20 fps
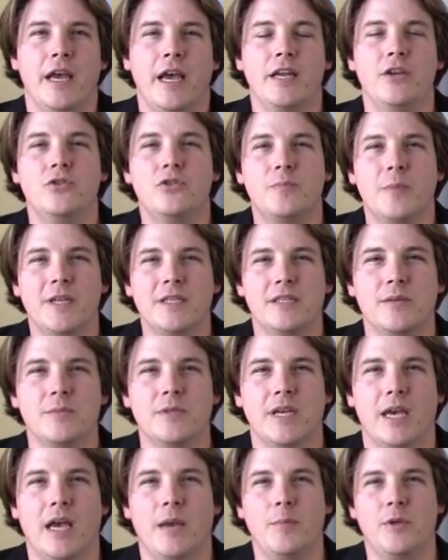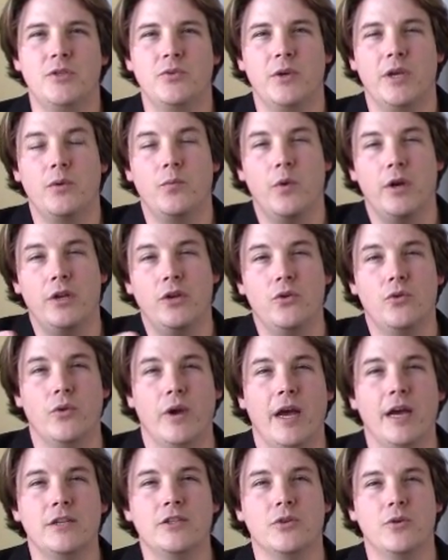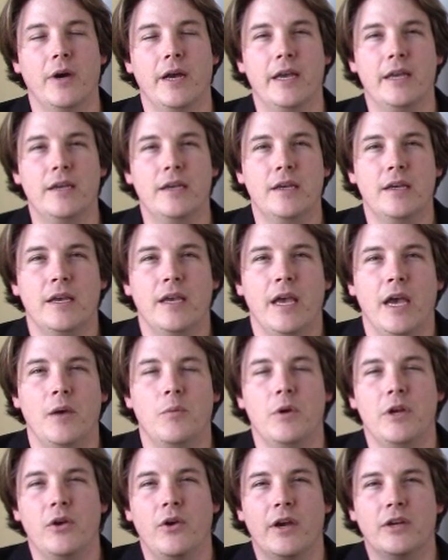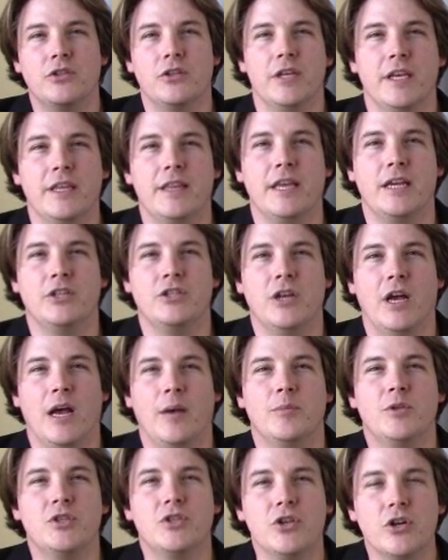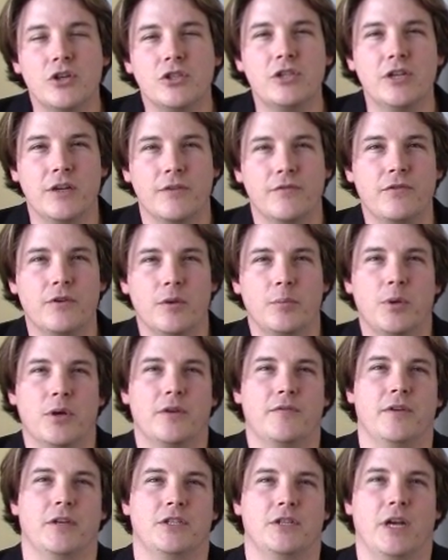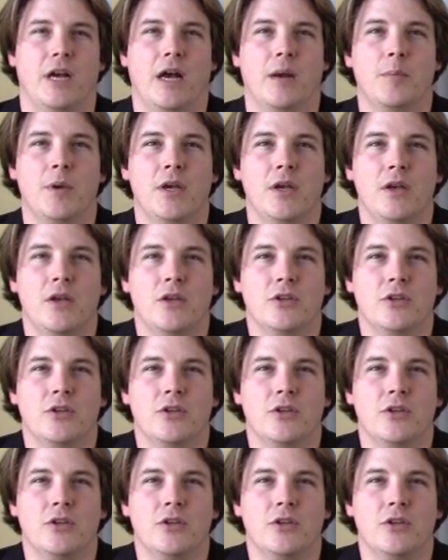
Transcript: and you spend some time between when you graduate and when you actually get that job searching for the perfect job.